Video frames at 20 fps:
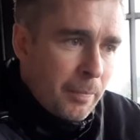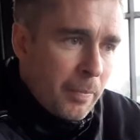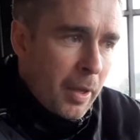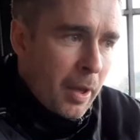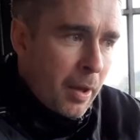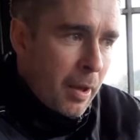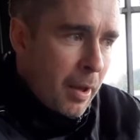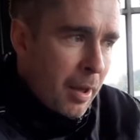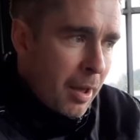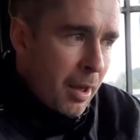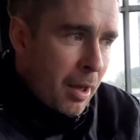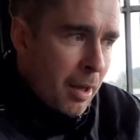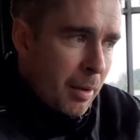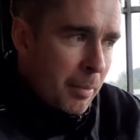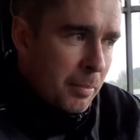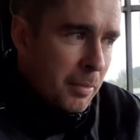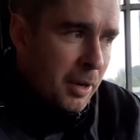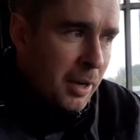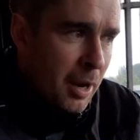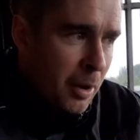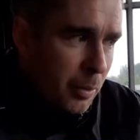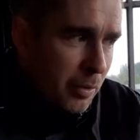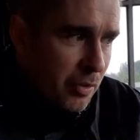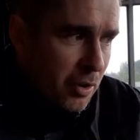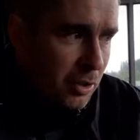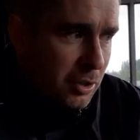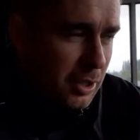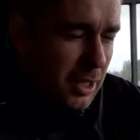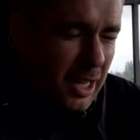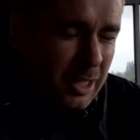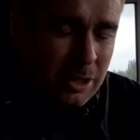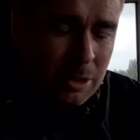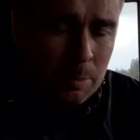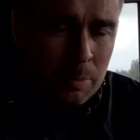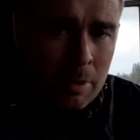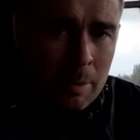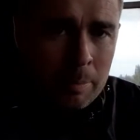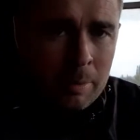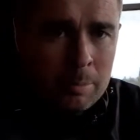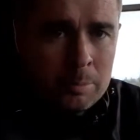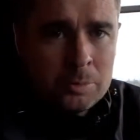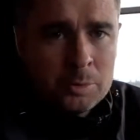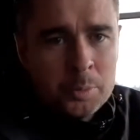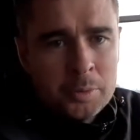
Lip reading: And now we've got selection problems,